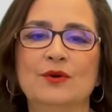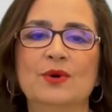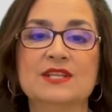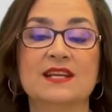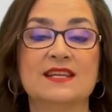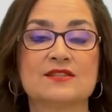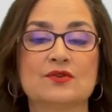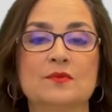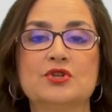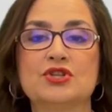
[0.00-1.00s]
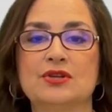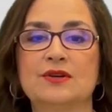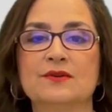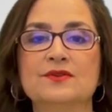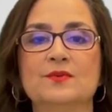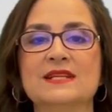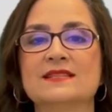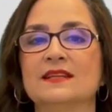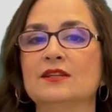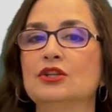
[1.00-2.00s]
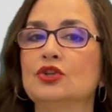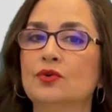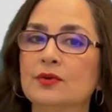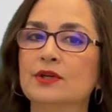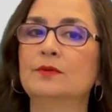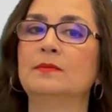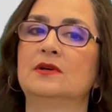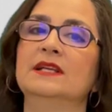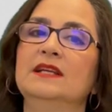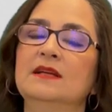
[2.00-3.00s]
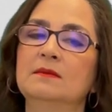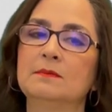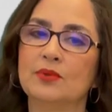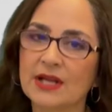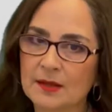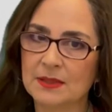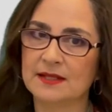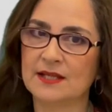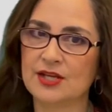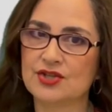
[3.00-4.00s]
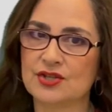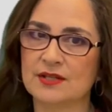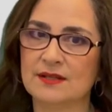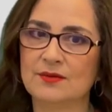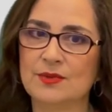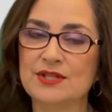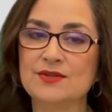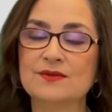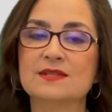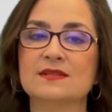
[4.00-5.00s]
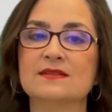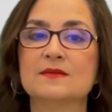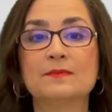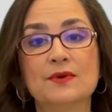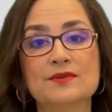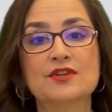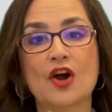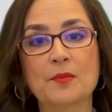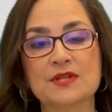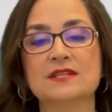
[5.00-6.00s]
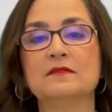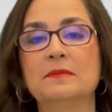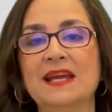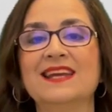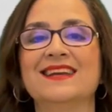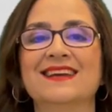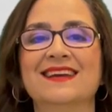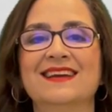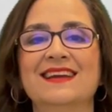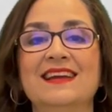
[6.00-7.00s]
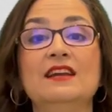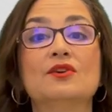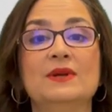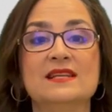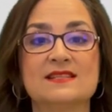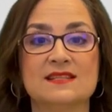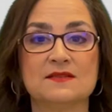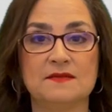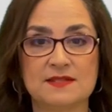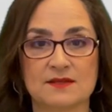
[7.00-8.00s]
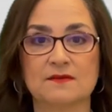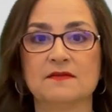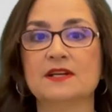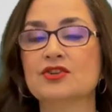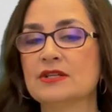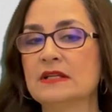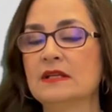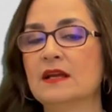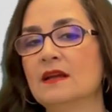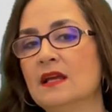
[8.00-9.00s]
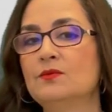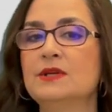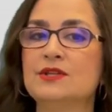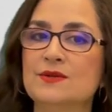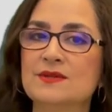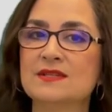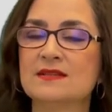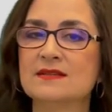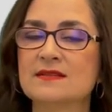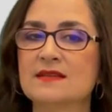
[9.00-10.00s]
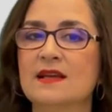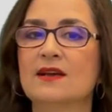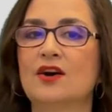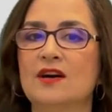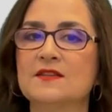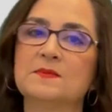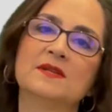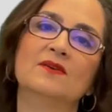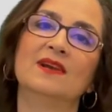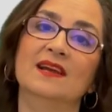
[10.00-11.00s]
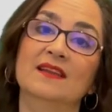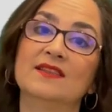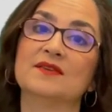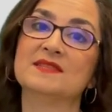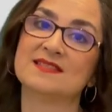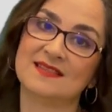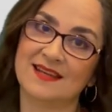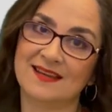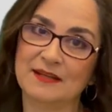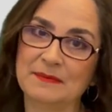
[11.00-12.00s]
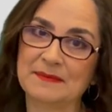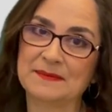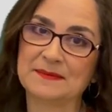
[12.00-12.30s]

What his group showed was that total body prehabilitation reduces postoperative pain, increases physical function, and reduces hospital length of stay.